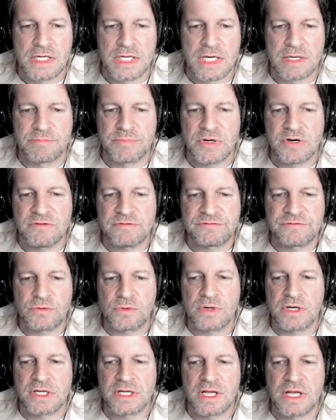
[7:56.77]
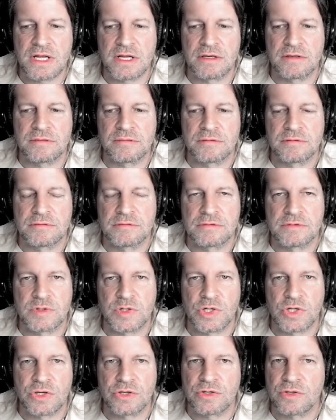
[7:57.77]
Above 48,
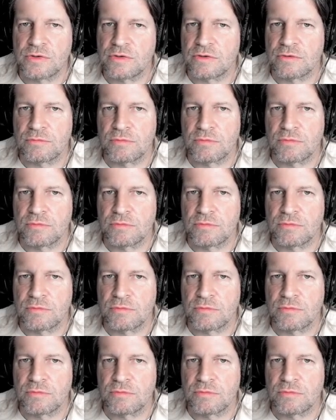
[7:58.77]
you're in